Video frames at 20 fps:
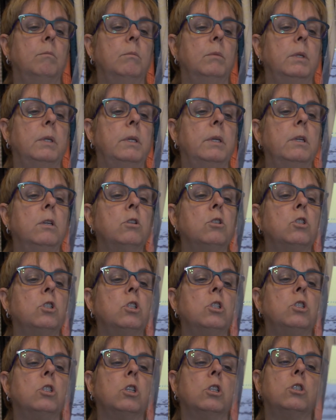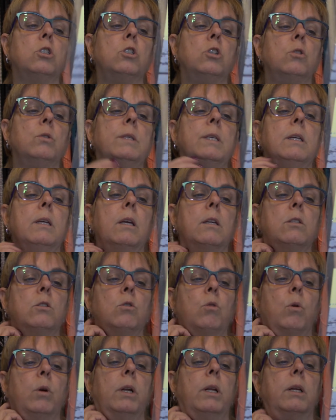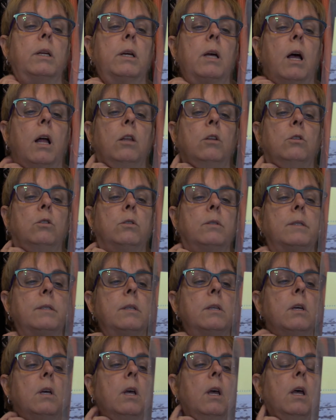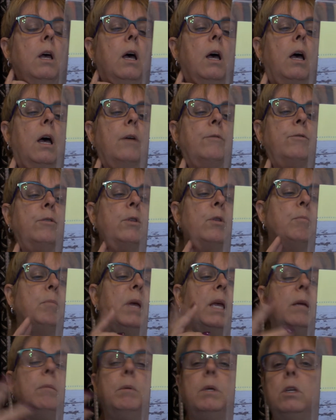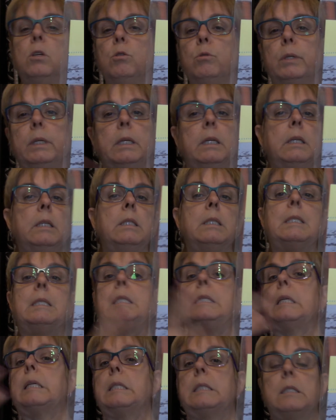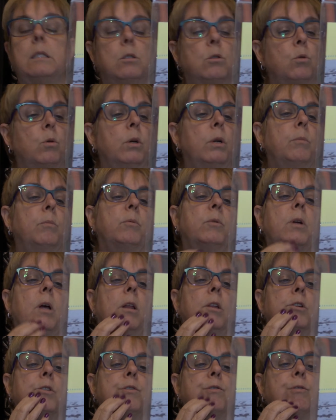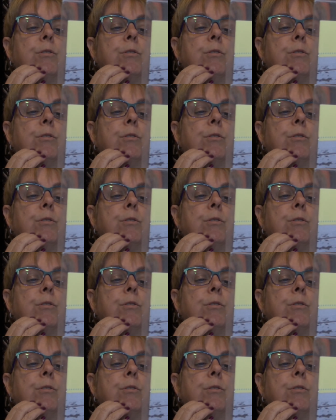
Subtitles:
Here she's just using assorted colors. For the baby, you need 6 assorted colors.